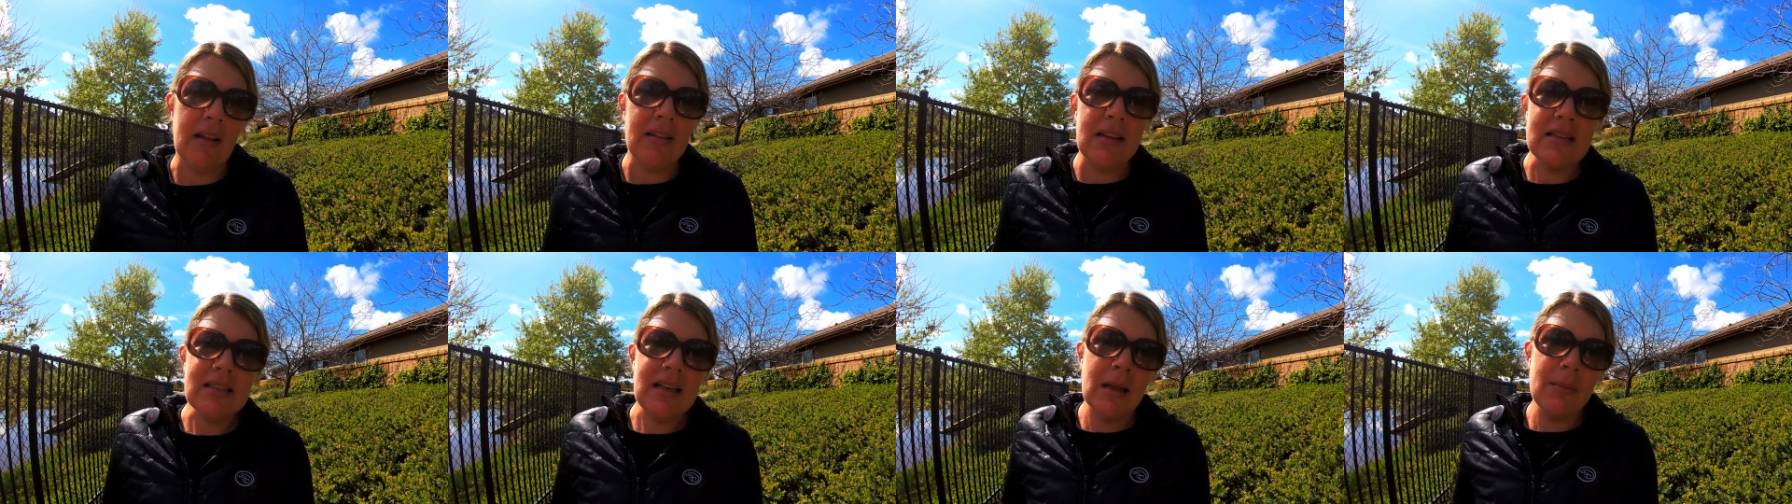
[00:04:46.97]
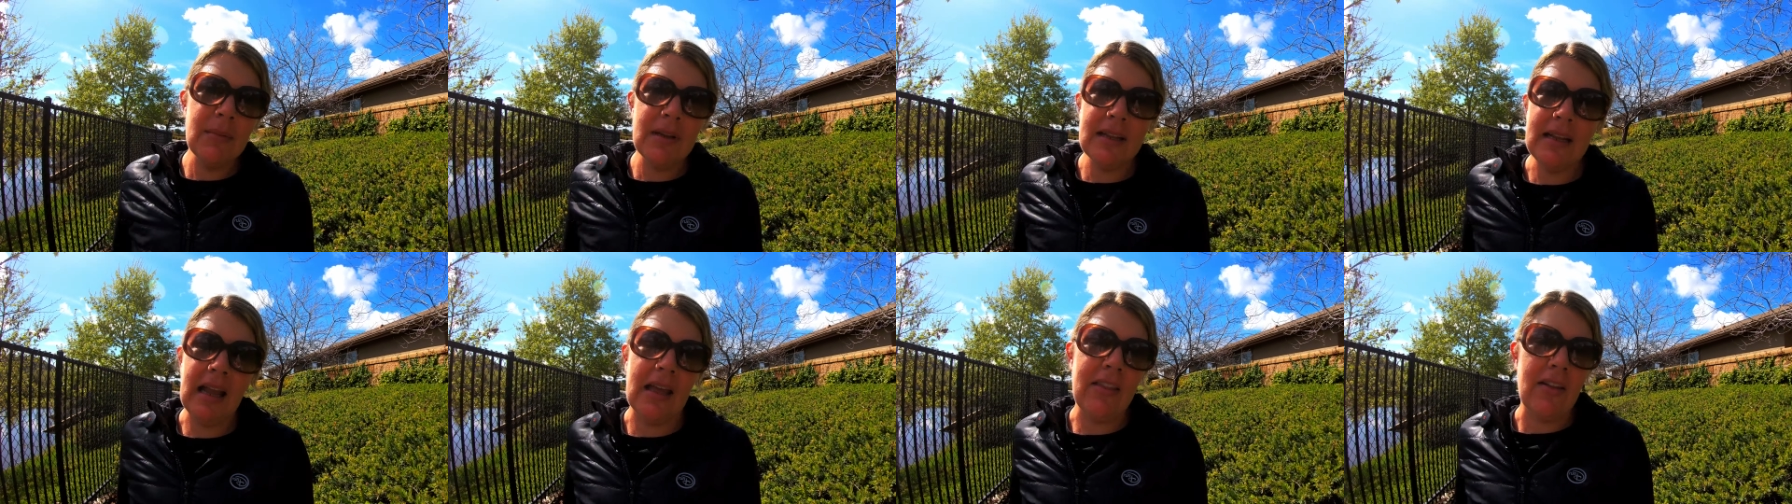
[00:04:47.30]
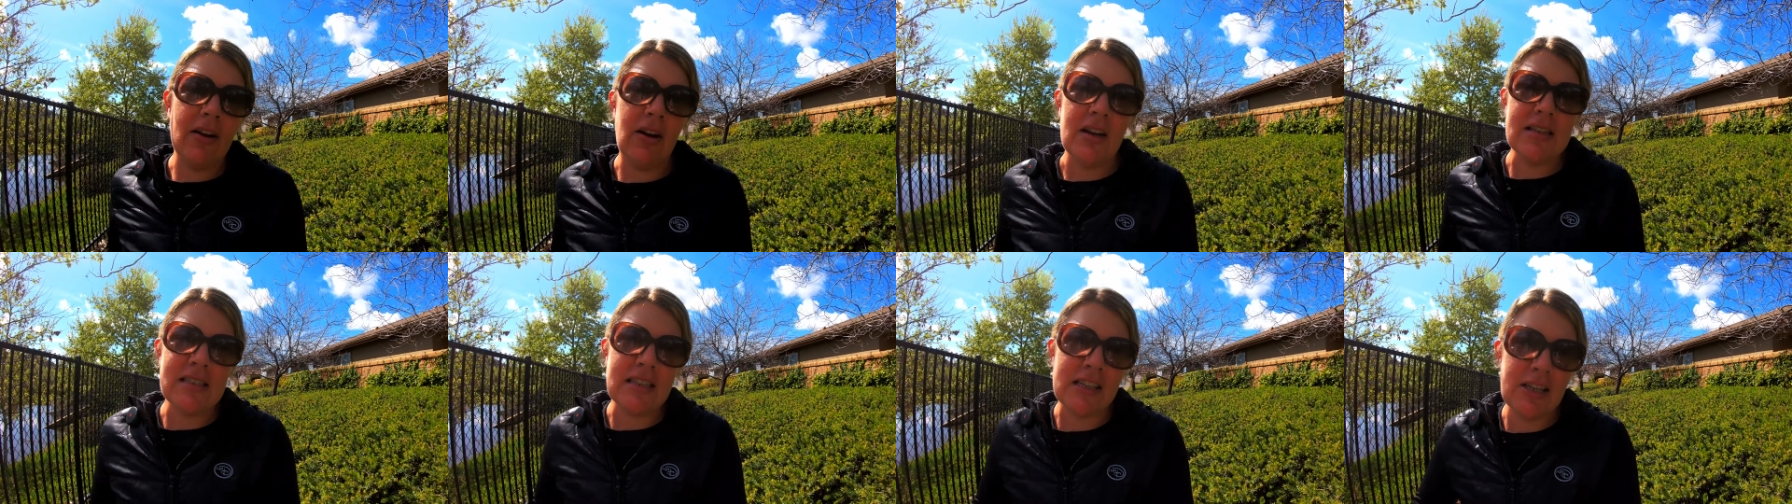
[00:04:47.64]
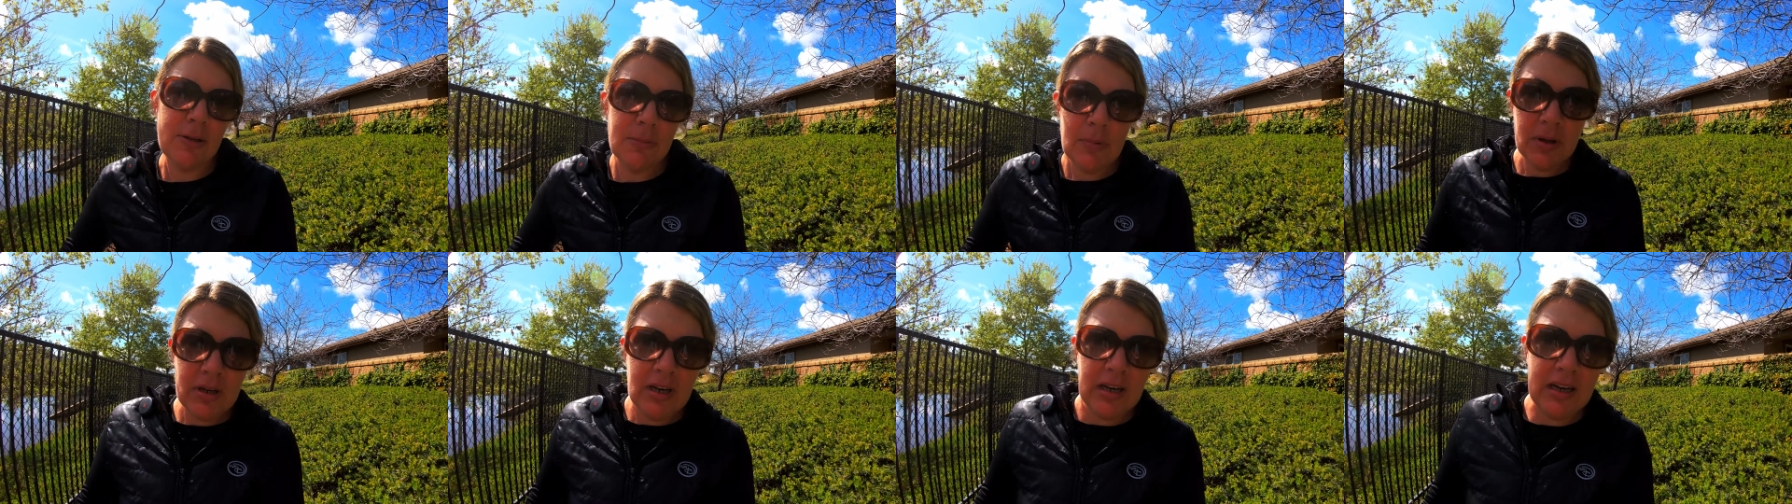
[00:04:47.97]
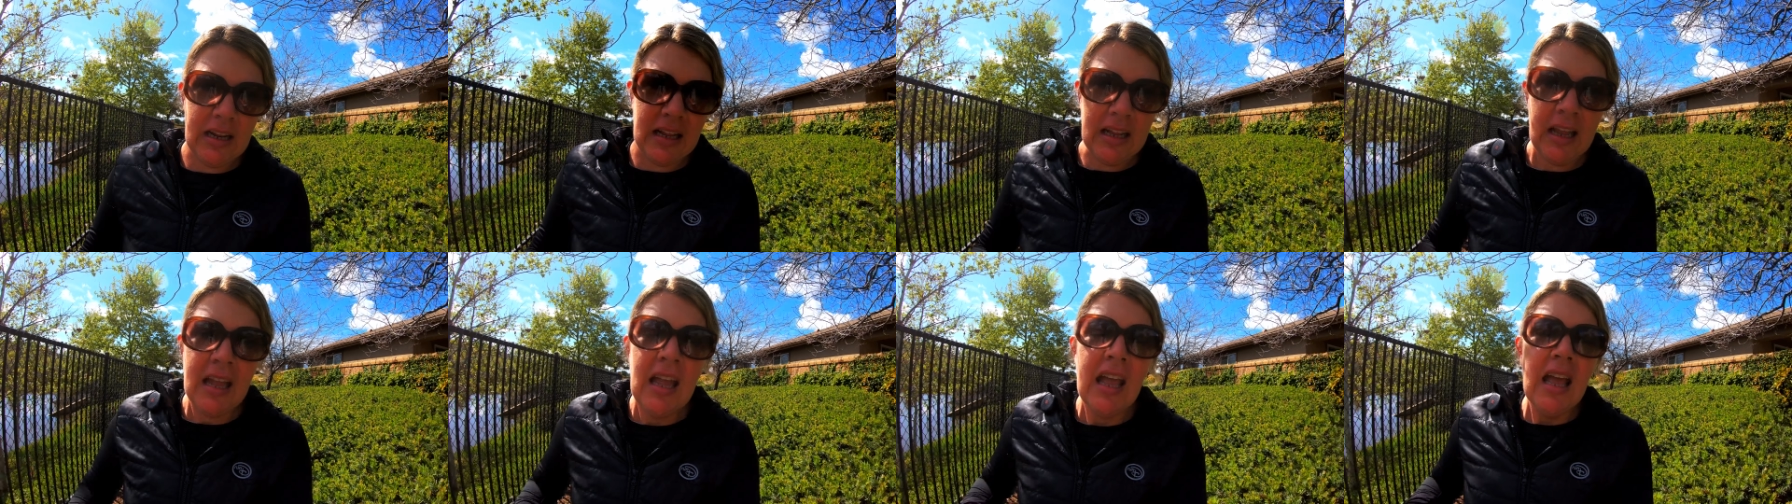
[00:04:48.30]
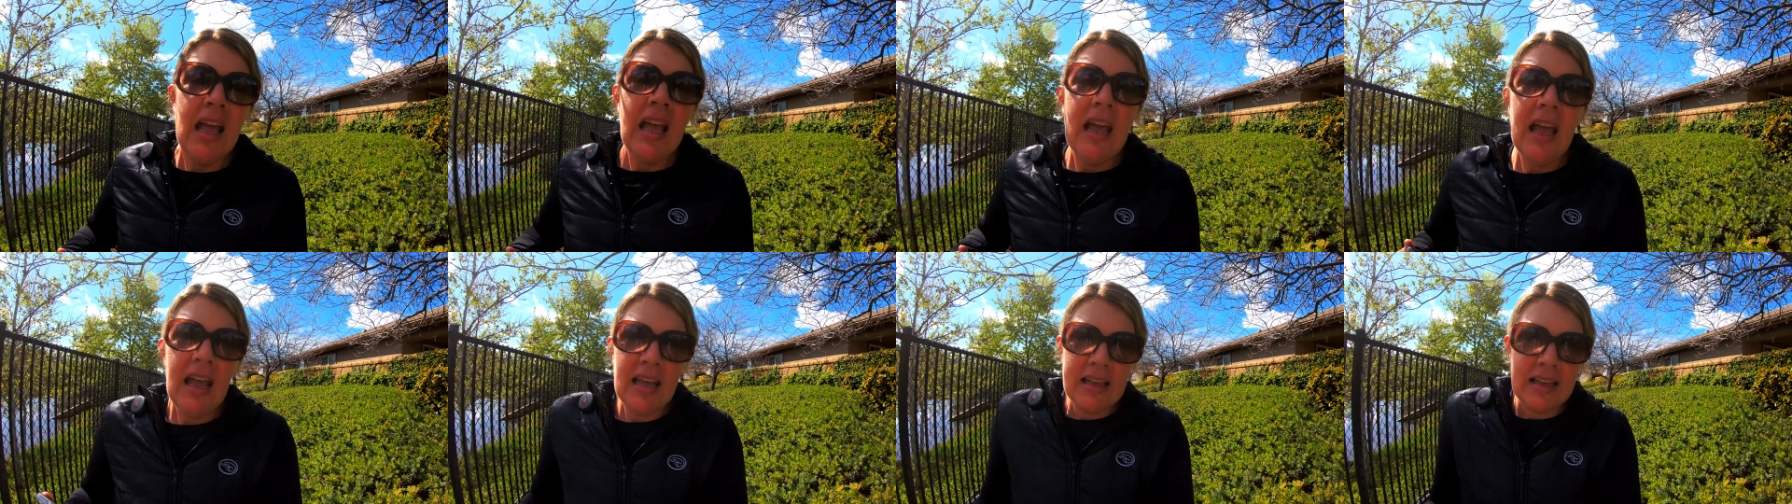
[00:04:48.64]
Let's come together as a community
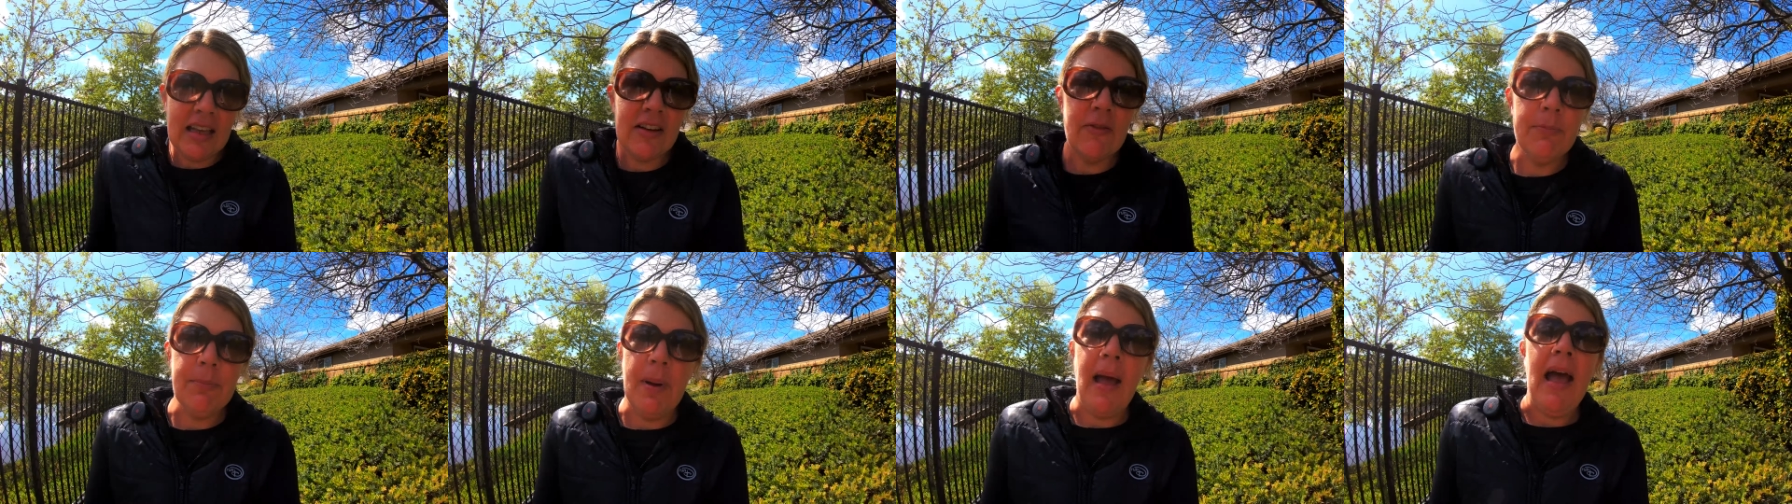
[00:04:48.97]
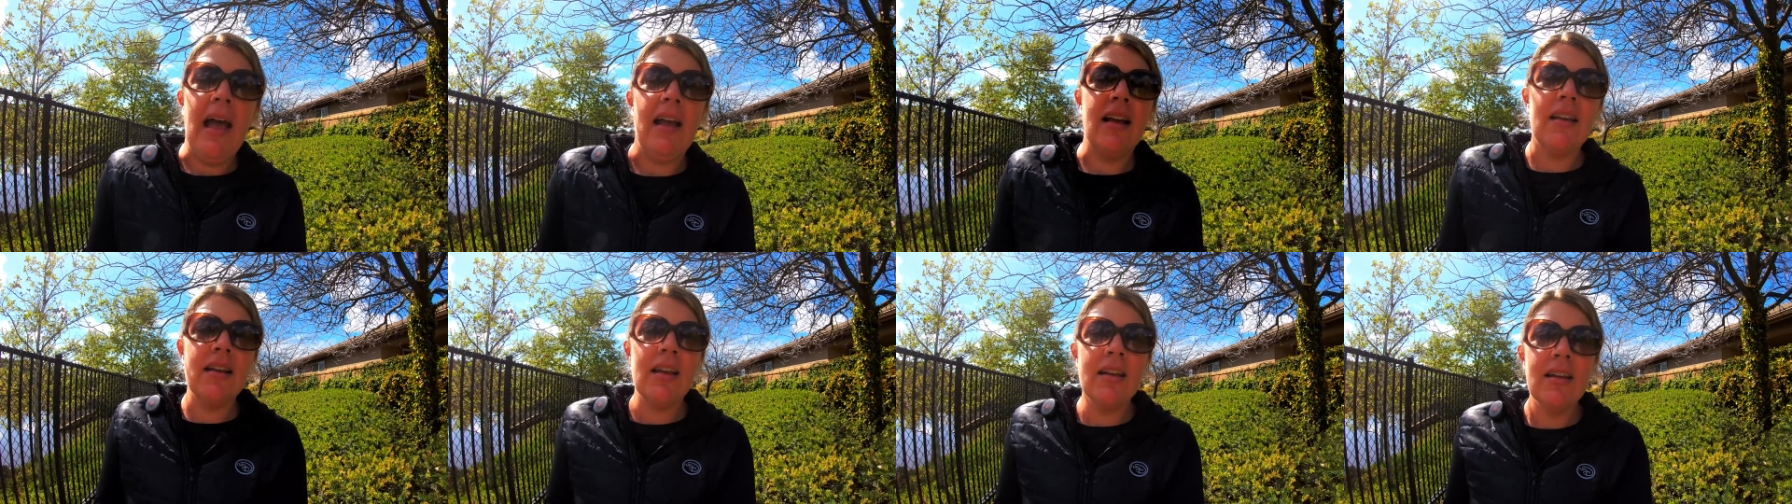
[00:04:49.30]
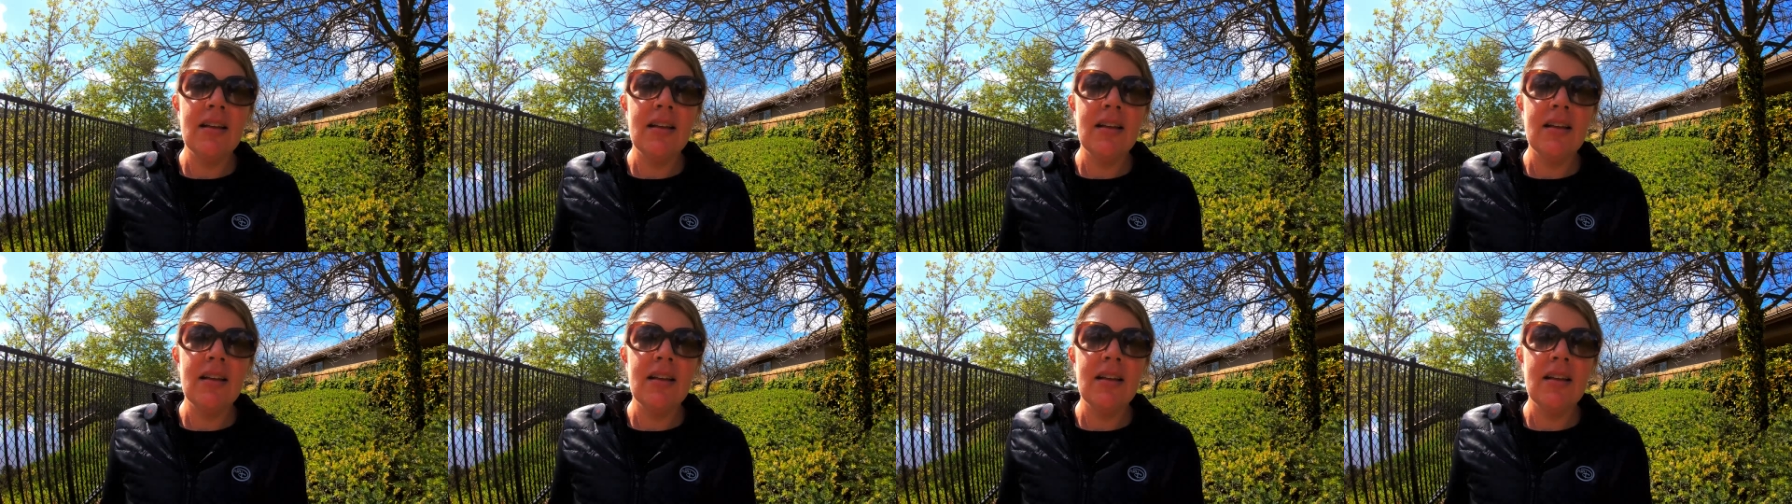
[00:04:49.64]
and give back